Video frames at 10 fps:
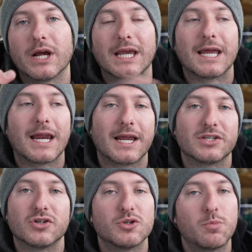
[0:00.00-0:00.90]
and get
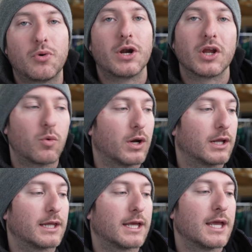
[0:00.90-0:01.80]
answers pretty
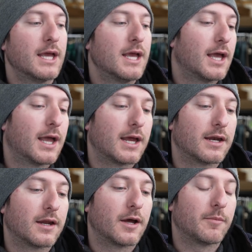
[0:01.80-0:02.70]
quickly.
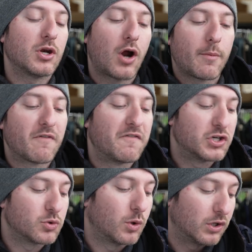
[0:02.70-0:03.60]
And, I'm a
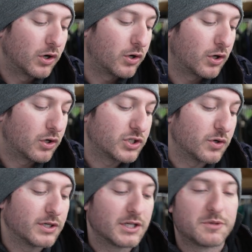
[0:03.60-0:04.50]
visual learner,
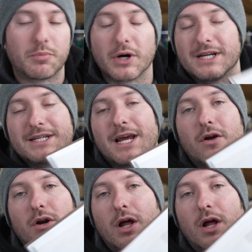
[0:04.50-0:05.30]
so it does break down